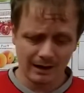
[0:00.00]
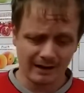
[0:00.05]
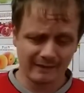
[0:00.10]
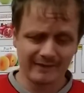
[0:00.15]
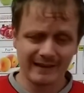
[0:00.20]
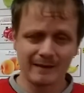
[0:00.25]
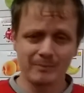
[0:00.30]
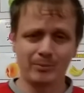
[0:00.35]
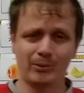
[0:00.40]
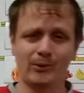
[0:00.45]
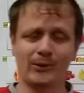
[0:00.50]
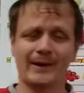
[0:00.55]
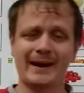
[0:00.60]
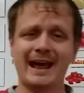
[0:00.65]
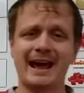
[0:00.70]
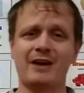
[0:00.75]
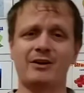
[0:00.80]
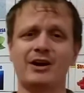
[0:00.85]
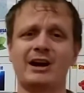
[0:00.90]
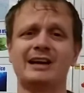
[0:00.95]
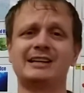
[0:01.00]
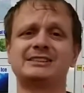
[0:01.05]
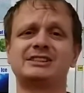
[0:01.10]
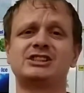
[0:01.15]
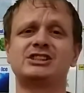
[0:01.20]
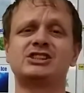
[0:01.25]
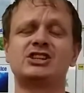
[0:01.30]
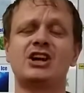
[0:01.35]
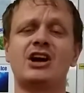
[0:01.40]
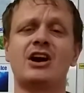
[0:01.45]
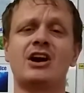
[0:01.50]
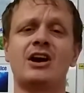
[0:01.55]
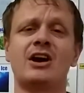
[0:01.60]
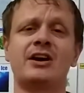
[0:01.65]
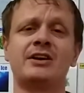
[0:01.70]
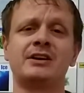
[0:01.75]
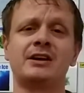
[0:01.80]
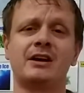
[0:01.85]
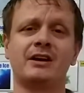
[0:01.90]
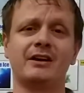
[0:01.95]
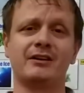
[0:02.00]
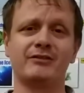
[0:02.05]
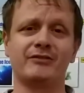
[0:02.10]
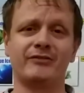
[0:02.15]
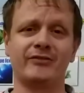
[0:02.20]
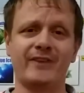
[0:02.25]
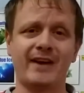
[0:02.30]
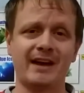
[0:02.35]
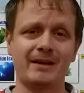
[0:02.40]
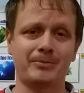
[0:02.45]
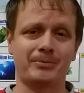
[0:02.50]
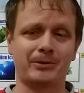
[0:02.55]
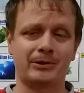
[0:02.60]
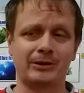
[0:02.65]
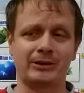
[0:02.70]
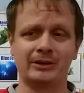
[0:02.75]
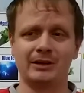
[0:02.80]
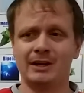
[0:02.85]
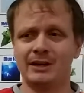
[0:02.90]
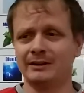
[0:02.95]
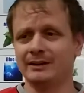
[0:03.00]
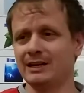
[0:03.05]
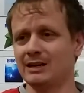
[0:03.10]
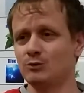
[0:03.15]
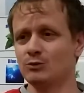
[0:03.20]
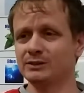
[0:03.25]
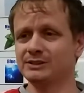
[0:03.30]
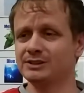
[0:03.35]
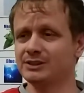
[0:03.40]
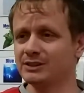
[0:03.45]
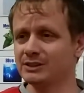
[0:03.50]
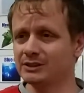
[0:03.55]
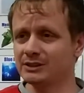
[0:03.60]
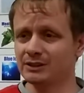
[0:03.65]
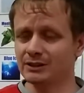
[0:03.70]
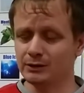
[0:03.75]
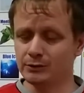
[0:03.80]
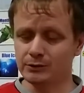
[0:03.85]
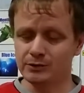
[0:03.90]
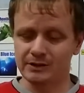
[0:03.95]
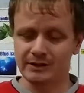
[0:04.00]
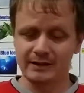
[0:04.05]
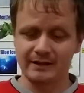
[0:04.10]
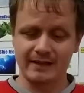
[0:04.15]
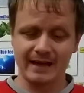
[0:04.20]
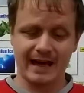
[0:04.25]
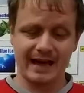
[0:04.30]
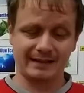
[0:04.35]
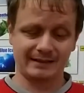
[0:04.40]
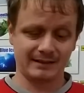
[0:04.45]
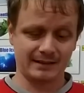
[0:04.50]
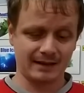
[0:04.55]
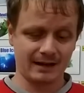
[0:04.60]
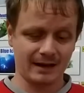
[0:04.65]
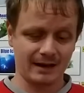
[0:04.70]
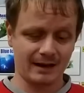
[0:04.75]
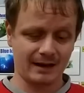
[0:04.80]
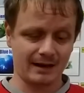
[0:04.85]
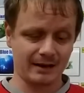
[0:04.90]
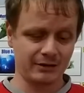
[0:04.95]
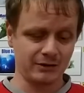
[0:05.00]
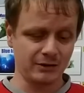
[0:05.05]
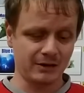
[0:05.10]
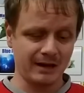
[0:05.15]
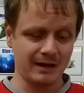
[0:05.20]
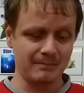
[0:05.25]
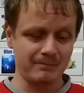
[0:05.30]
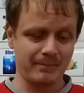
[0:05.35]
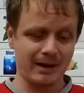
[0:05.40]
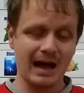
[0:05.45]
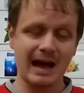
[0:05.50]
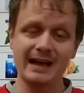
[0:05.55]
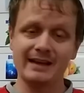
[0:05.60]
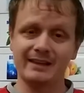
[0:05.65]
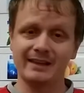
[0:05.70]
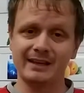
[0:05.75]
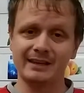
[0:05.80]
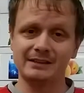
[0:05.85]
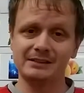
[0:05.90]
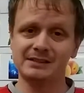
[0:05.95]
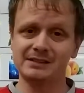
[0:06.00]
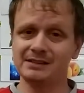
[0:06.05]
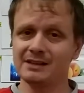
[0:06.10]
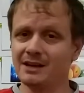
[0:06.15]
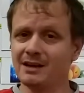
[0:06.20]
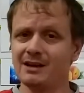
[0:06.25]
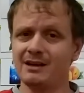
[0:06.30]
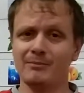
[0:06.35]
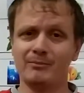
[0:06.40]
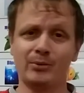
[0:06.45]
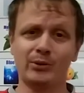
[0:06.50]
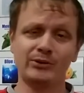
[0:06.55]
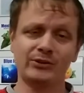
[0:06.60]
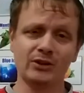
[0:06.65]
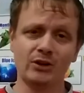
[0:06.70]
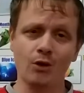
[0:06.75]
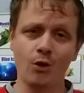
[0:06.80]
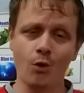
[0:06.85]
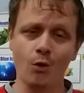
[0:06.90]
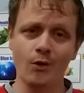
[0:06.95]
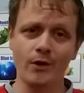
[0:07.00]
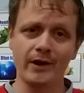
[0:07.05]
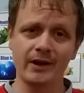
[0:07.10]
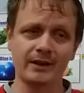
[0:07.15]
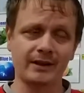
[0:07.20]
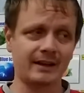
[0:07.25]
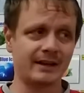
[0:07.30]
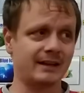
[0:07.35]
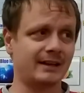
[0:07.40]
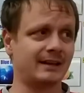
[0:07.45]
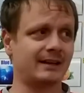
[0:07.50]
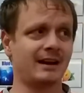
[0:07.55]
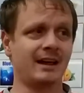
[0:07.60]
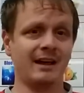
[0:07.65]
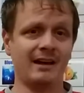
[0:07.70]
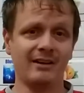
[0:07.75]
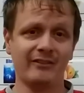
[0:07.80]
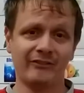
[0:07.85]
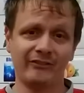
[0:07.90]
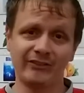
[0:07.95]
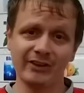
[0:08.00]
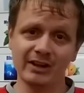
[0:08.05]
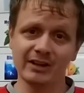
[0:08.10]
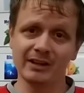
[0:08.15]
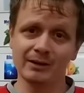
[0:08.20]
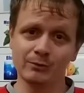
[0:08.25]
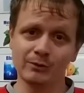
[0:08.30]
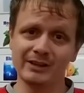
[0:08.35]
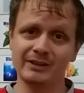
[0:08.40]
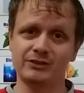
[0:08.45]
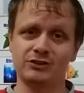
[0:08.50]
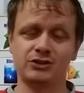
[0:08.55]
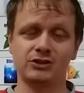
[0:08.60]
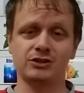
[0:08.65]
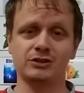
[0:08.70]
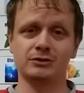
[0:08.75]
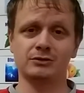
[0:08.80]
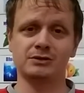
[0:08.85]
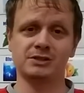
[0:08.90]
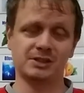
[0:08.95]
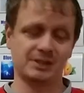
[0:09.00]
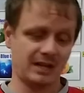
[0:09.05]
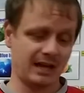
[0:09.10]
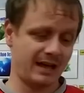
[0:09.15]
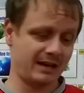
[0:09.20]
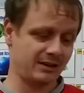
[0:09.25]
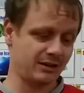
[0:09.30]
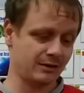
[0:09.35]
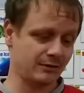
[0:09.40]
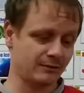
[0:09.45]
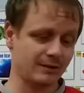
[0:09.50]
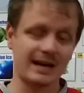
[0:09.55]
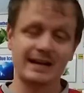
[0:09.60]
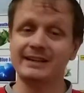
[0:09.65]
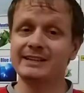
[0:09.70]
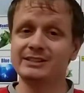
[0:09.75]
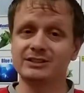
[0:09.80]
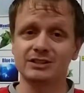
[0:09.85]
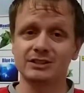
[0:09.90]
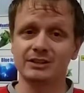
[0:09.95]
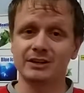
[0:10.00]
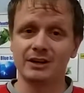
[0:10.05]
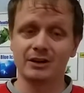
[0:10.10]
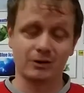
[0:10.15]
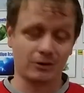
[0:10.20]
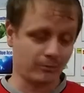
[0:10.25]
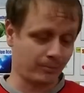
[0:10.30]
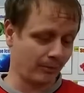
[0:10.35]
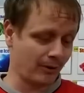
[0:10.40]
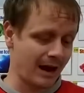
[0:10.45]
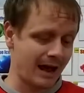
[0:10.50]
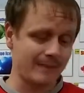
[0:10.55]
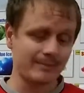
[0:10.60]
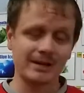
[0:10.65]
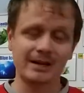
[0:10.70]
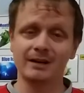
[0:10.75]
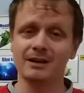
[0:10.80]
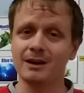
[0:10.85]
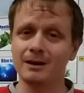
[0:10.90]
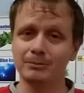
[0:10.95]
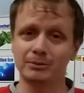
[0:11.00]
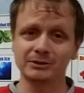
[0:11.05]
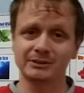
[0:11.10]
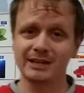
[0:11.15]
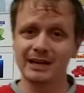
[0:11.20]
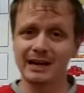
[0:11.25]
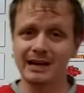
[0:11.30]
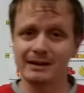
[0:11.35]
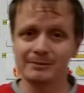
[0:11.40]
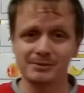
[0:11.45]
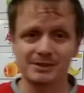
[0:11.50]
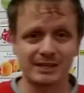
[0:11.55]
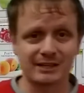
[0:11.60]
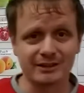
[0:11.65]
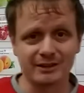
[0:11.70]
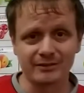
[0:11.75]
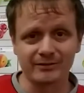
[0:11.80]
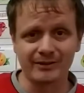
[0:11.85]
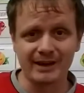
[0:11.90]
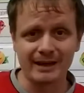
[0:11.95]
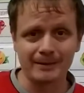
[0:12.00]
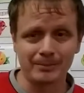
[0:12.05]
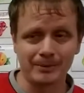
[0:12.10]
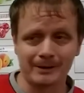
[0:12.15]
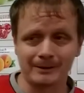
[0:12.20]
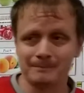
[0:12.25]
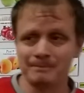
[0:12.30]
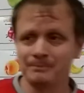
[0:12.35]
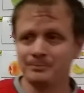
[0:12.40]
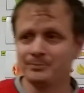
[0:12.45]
They put out a ton of vapor. Now, what's the allure of that? You can buy this, put the coil in it, fill it with juice, and you're ready to go. Prime it a couple times, and you're vaping.